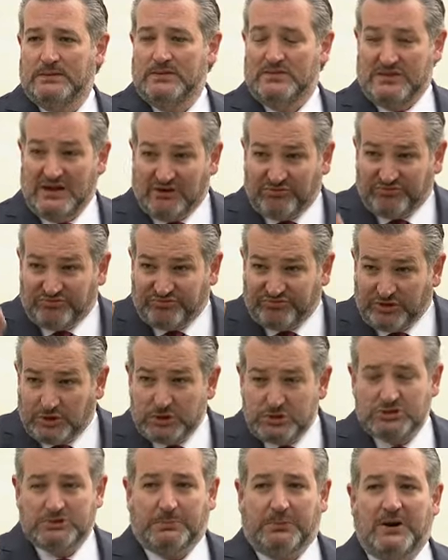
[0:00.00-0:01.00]
Their
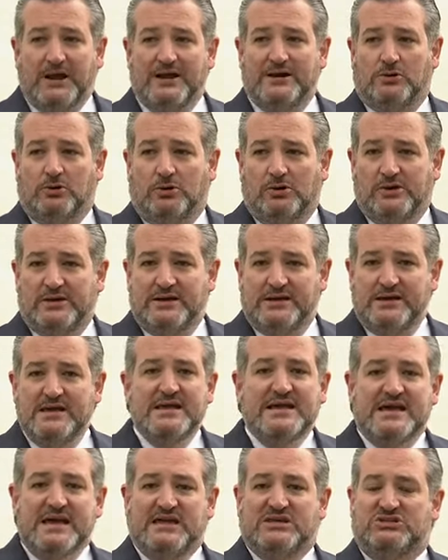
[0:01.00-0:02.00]
first priority
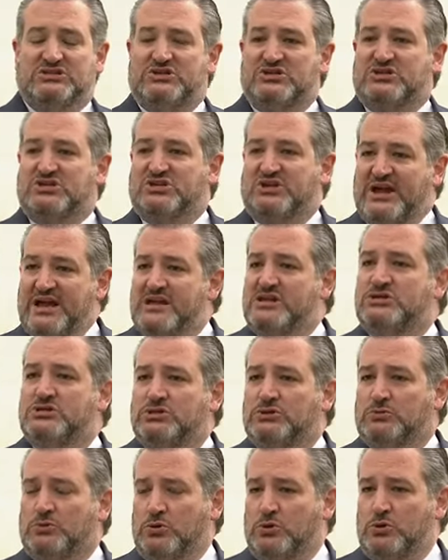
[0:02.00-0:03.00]
is to change
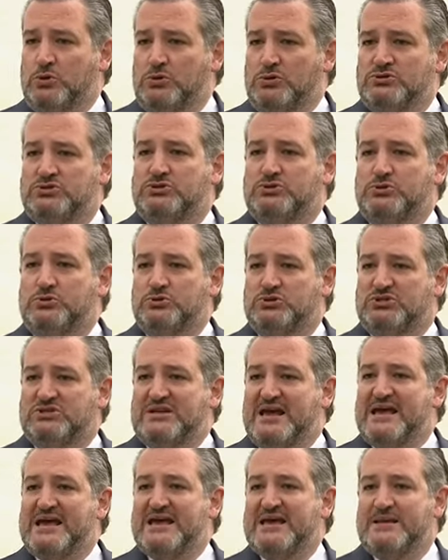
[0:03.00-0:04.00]
the rules to
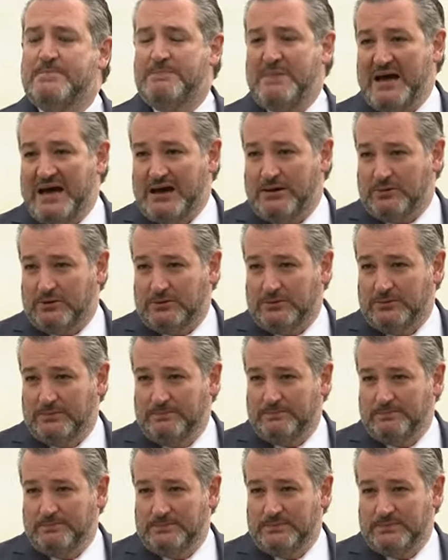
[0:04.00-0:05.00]
stay in power.
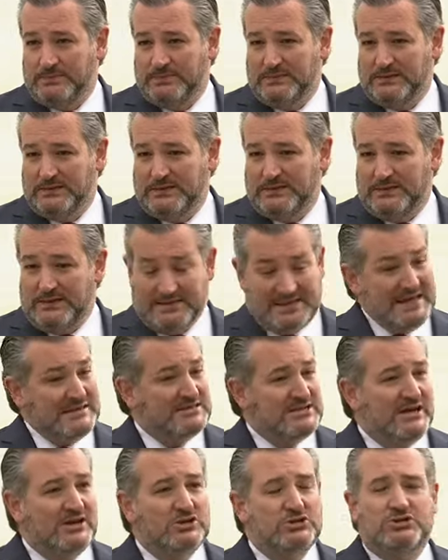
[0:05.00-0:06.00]
Now, that
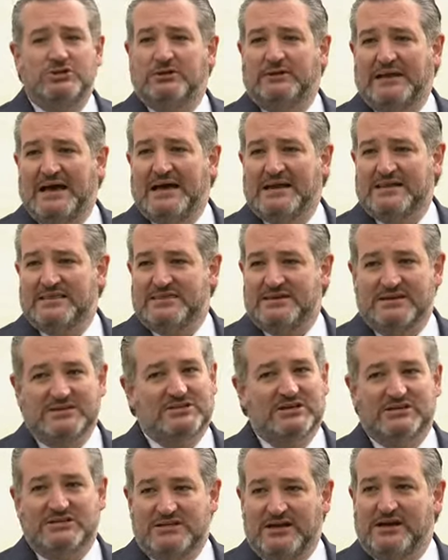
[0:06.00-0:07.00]
tells you a lot of things.
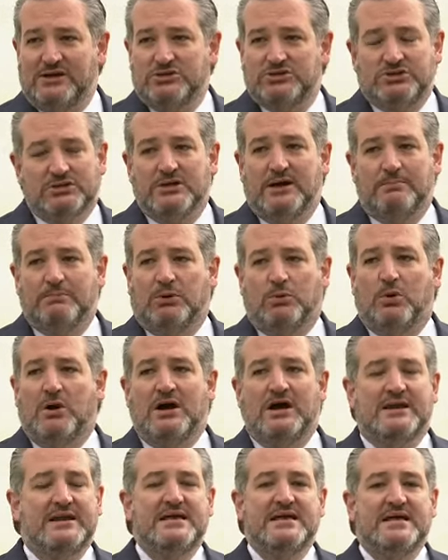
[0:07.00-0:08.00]
It tells you, number
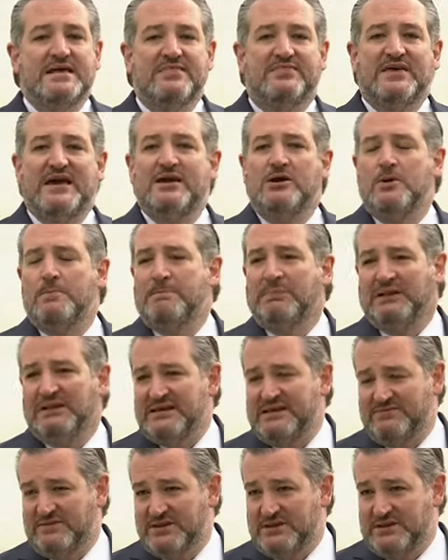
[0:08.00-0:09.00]
one, they don't
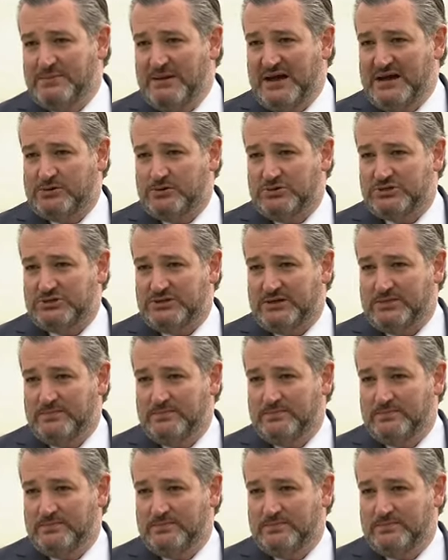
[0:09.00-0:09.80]
believe in democracy.